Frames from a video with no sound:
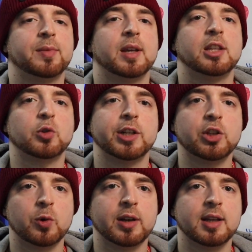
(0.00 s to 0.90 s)
In
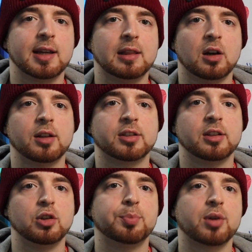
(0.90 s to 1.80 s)
2020, it launched
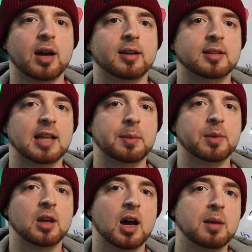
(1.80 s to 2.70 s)
new products like
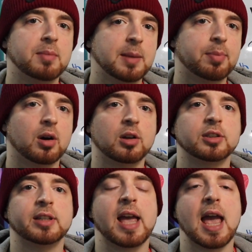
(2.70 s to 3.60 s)
Beyond Meatballs